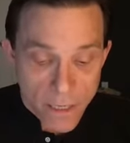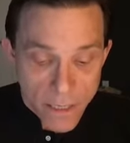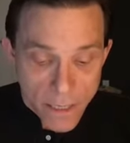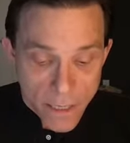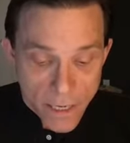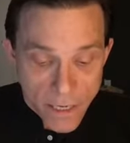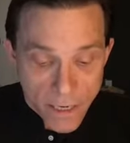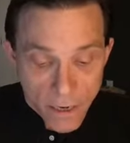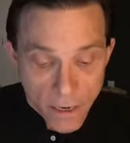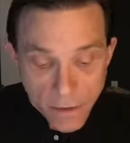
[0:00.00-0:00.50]

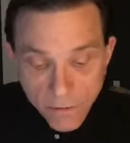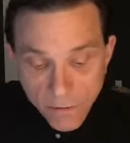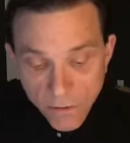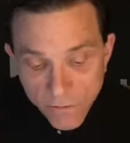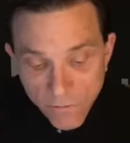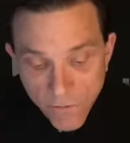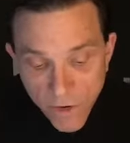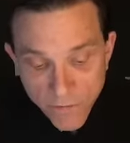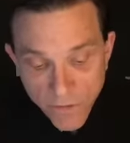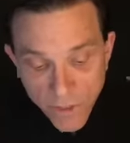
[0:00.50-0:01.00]
And it also
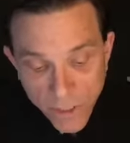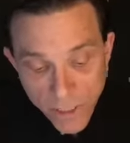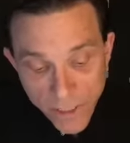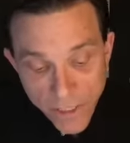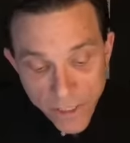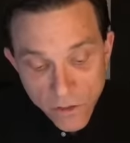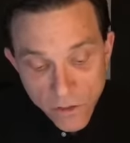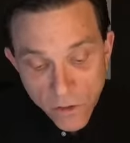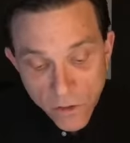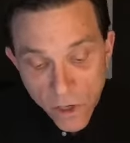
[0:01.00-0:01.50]
involves a
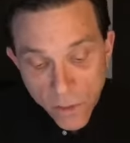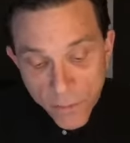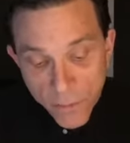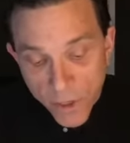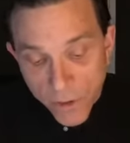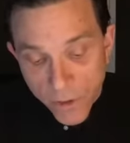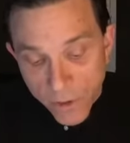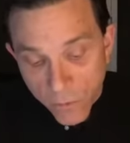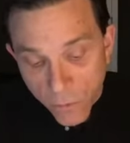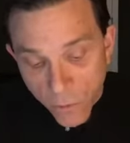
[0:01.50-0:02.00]
clinical
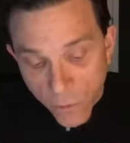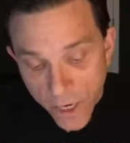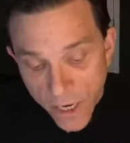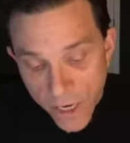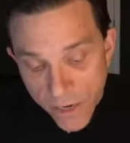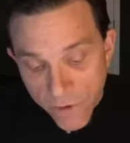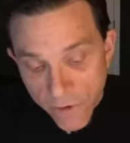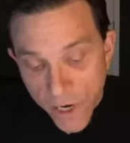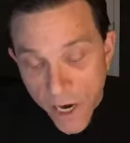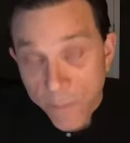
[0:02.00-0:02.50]
component where I
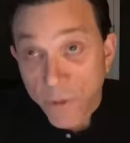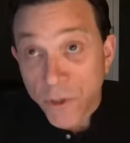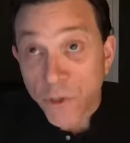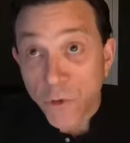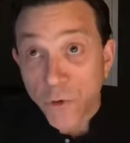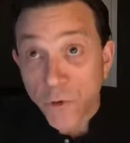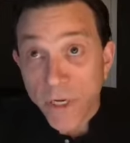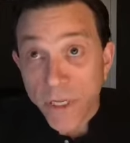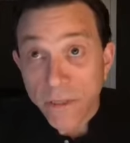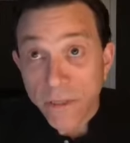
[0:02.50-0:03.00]
have an
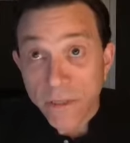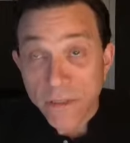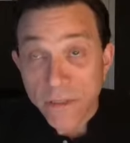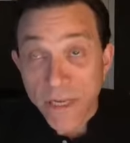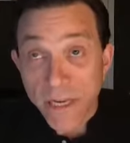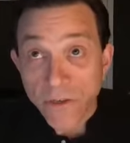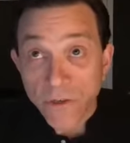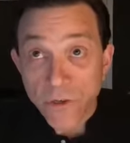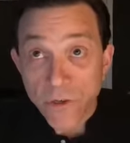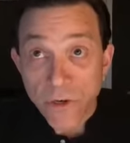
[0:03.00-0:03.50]
operatory at the
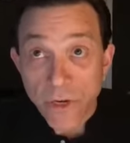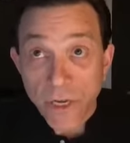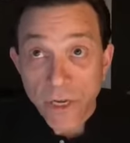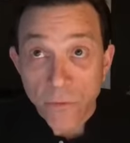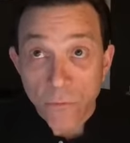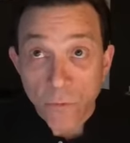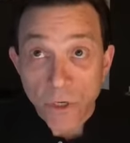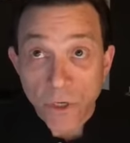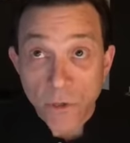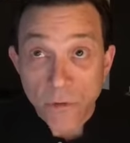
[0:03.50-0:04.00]
center
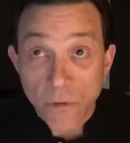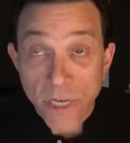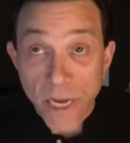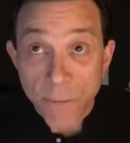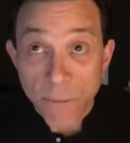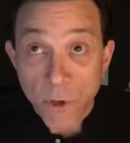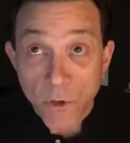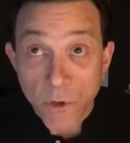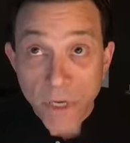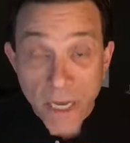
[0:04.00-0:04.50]
and we do
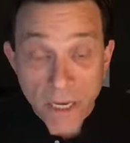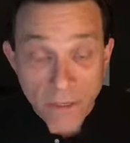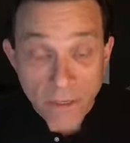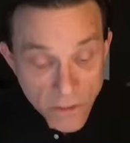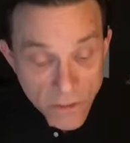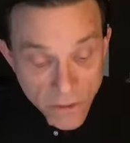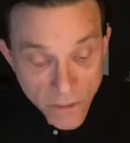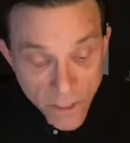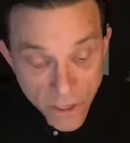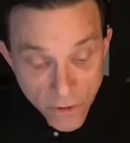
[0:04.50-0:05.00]
demo
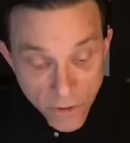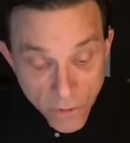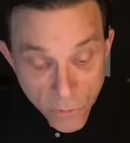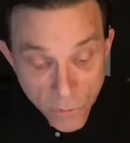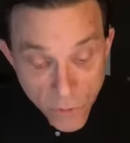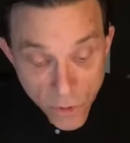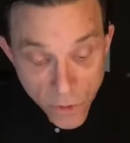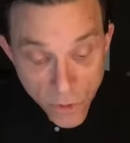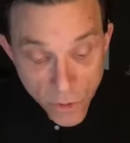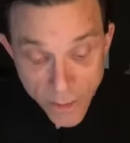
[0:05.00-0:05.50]
cases there on
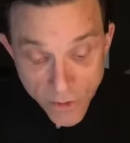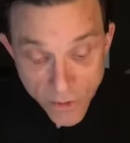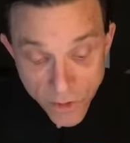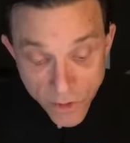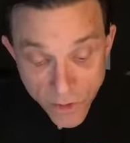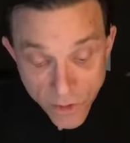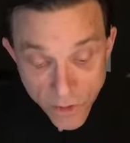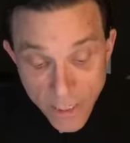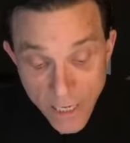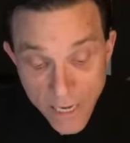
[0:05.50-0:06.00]
real
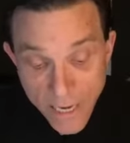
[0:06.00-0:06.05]
patients.